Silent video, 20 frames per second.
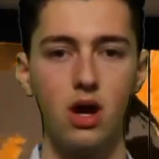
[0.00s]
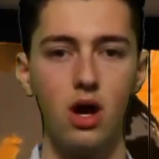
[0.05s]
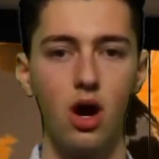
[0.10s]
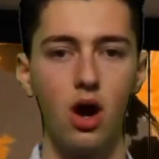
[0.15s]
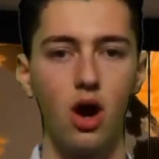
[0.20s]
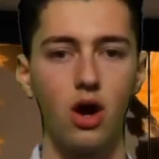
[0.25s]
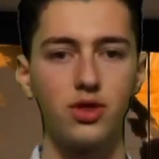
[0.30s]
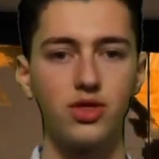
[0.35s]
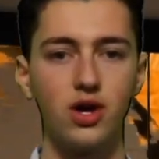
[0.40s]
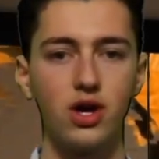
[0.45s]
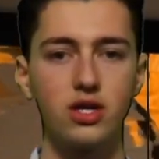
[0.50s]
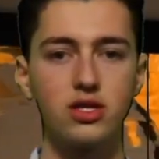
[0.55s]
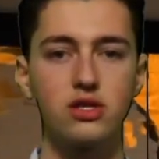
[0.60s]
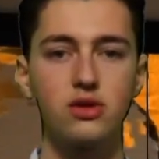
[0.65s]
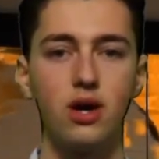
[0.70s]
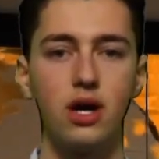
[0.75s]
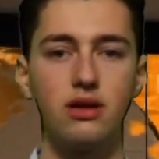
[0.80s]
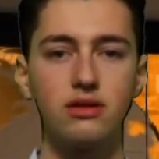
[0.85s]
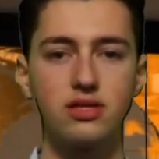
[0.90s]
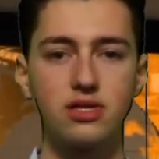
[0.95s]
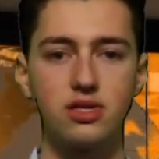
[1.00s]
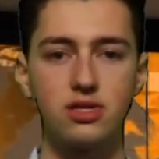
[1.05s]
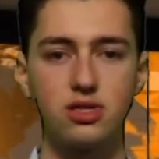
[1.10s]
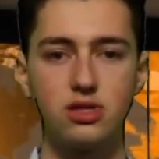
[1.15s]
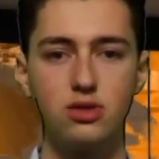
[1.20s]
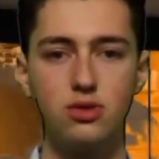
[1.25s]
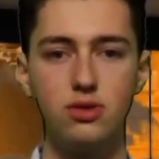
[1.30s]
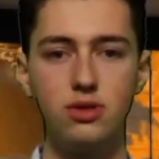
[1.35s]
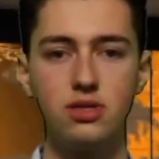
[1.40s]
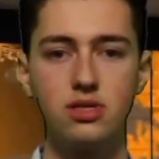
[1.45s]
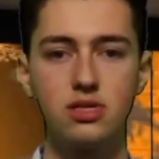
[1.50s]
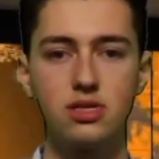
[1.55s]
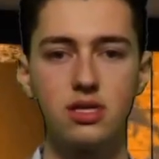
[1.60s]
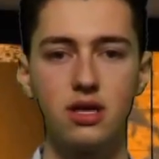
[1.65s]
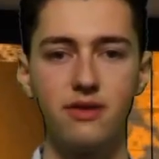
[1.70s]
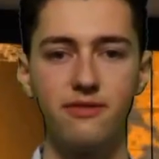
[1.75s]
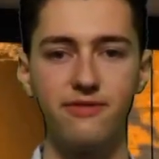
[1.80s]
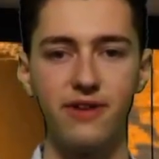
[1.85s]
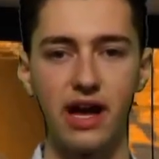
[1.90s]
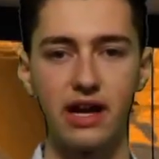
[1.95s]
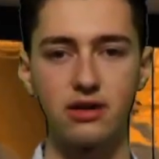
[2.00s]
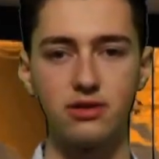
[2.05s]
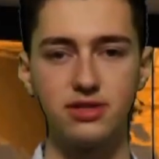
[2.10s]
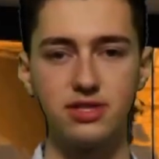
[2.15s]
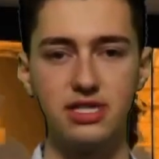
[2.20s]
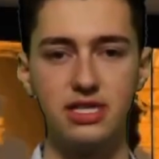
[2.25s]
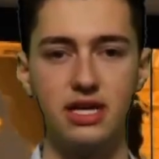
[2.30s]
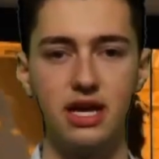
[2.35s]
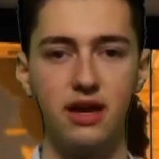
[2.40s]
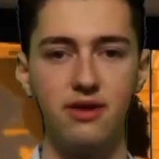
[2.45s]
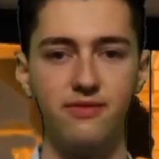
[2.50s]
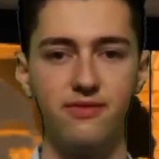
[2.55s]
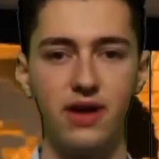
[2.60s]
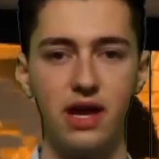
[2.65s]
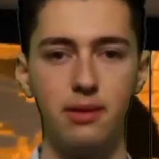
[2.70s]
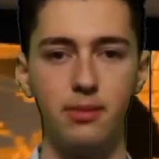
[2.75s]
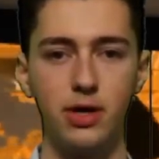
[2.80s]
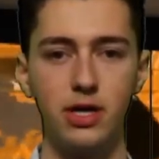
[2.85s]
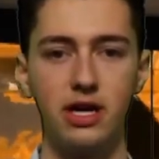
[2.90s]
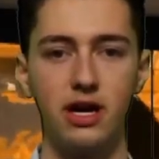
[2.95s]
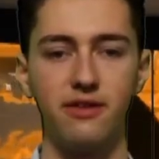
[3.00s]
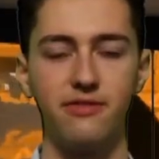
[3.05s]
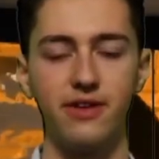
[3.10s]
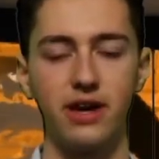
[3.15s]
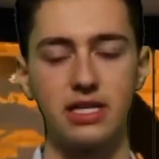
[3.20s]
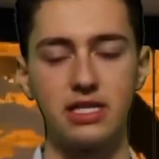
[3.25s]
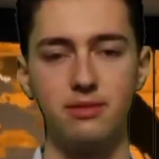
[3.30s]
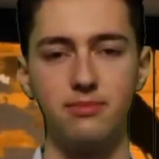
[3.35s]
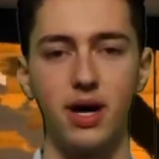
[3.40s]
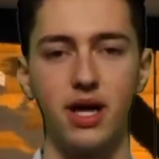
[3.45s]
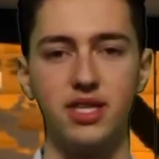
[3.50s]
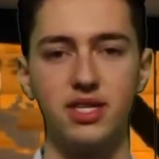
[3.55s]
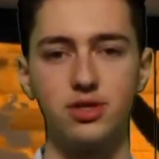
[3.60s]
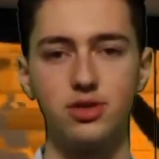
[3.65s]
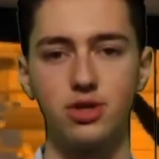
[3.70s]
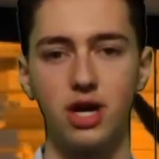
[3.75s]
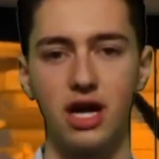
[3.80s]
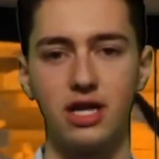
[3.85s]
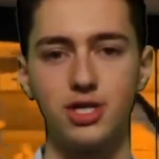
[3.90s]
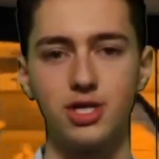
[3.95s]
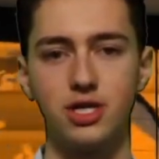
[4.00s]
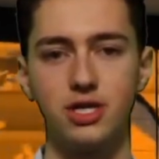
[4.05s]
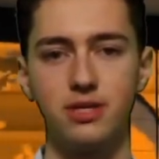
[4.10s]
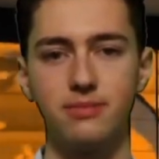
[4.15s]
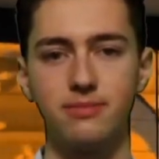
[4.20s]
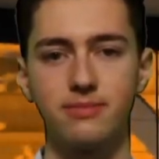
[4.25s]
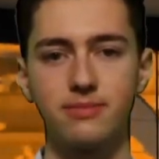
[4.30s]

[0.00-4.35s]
Our thoughts go out to the students, faculty, and family affected by this tragedy.